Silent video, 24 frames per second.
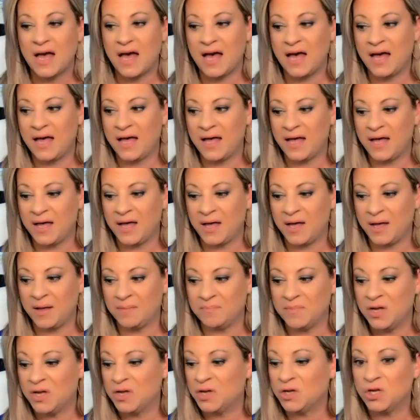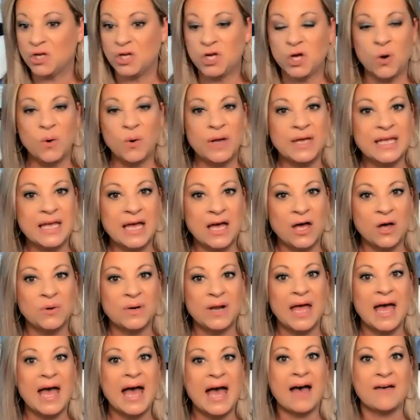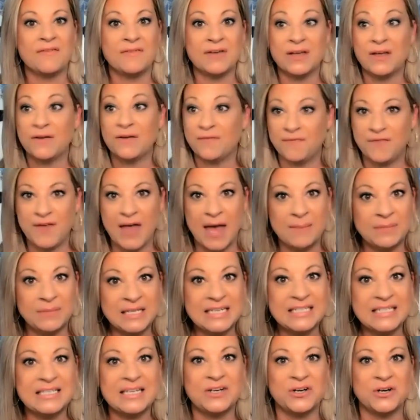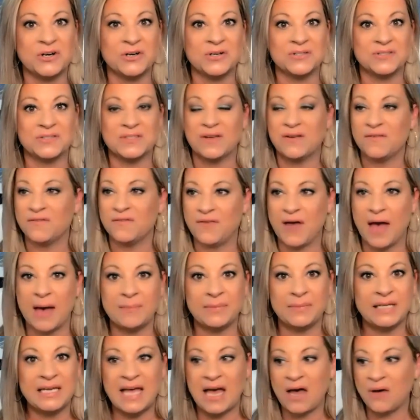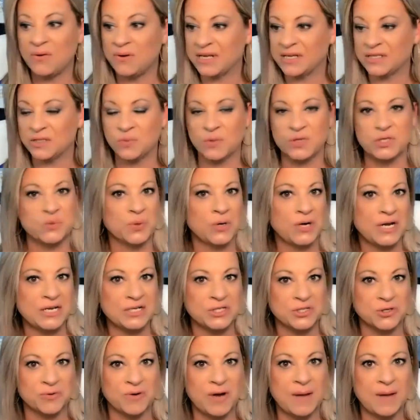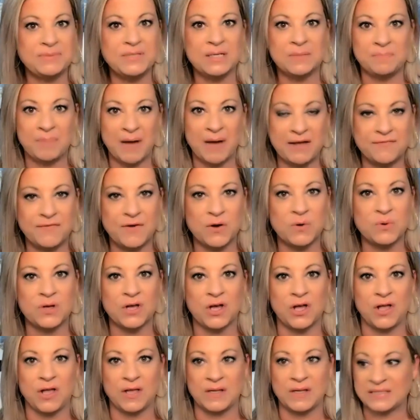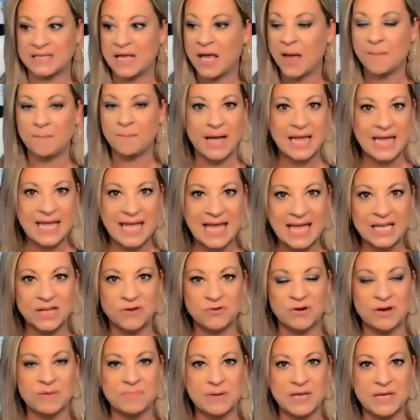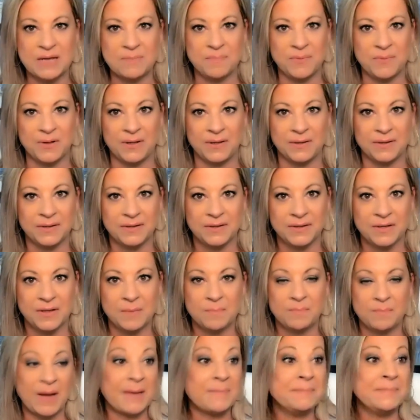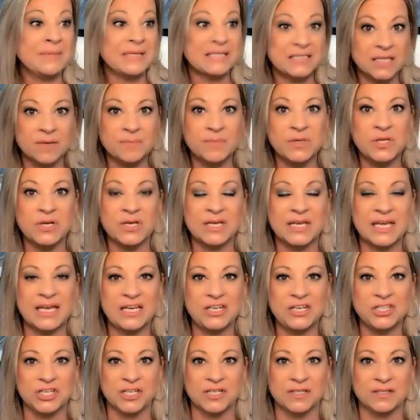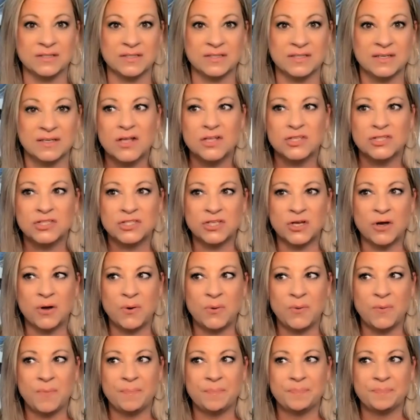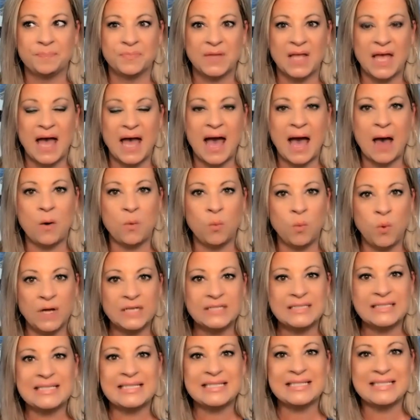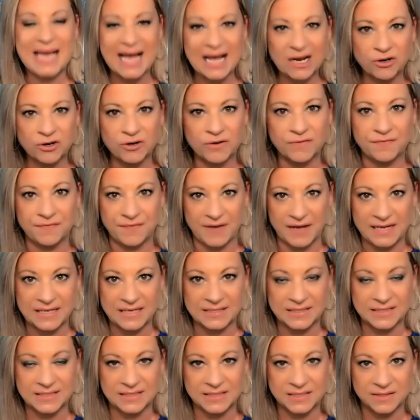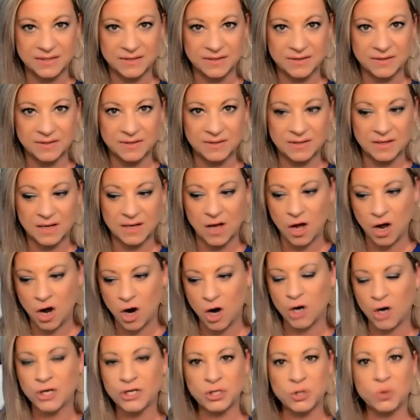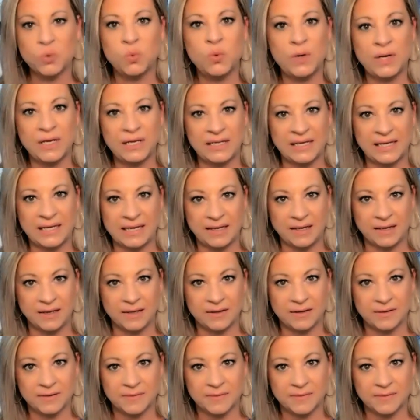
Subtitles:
Going out, having family dinners, family outings, which were interrupted by phone calls, by angry people, by miscommunications. So at what sacrifice are you willing